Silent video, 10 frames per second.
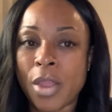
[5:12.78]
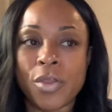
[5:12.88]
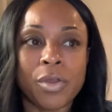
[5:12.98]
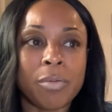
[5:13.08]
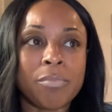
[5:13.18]
you
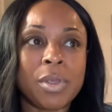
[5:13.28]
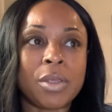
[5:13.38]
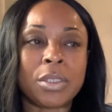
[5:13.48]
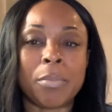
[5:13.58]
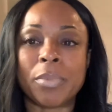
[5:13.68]
can be
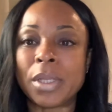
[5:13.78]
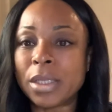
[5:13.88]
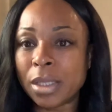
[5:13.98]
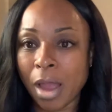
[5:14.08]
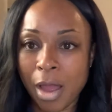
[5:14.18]

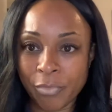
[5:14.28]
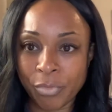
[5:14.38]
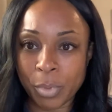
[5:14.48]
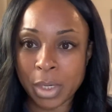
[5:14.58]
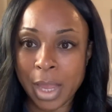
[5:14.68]
completely off from
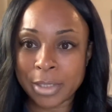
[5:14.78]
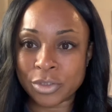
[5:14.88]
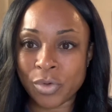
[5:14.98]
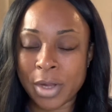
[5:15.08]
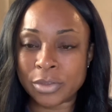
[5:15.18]
what God is
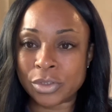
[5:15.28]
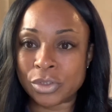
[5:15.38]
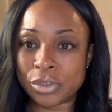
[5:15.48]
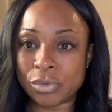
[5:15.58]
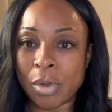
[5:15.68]
trying to
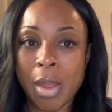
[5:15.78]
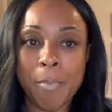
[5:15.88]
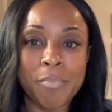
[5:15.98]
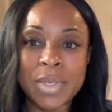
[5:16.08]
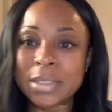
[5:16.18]
do,
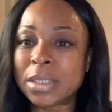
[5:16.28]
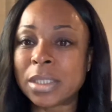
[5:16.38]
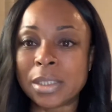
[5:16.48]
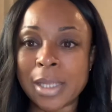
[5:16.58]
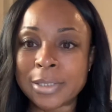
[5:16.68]
missing the
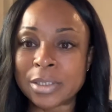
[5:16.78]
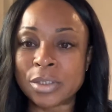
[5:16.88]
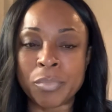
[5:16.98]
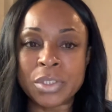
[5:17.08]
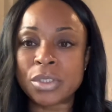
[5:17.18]
lesson,
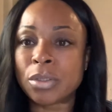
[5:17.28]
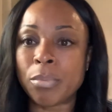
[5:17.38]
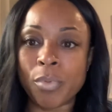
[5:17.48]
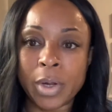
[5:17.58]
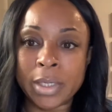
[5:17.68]
missing the
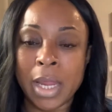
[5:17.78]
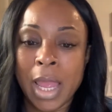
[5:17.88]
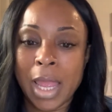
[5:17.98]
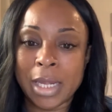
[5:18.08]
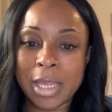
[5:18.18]
point,
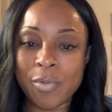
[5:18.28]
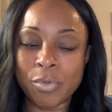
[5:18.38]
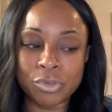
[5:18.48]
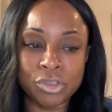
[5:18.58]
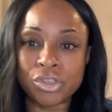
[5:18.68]
and He will
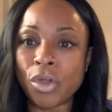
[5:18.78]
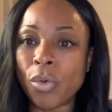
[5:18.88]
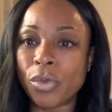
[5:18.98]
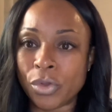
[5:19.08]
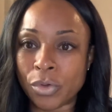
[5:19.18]
show
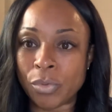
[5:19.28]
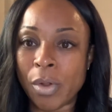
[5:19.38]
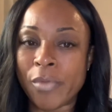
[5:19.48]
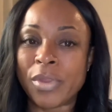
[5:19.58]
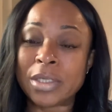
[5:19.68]
you
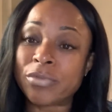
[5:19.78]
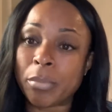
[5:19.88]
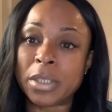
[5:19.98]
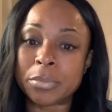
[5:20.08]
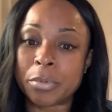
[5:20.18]
things from
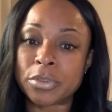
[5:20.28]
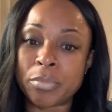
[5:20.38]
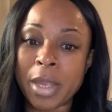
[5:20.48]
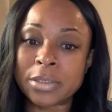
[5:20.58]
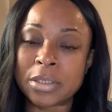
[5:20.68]
His
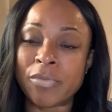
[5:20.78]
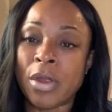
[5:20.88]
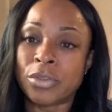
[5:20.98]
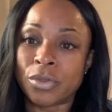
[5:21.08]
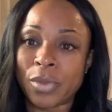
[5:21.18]
perspective.
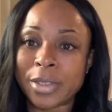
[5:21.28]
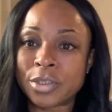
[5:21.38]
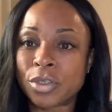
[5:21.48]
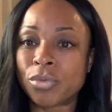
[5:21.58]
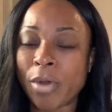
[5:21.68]
So that's
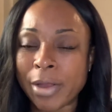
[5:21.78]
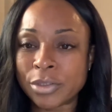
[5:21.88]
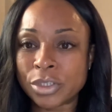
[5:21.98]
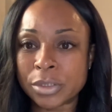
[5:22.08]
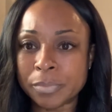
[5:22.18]

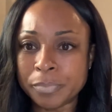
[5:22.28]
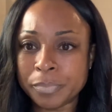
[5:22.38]
correction.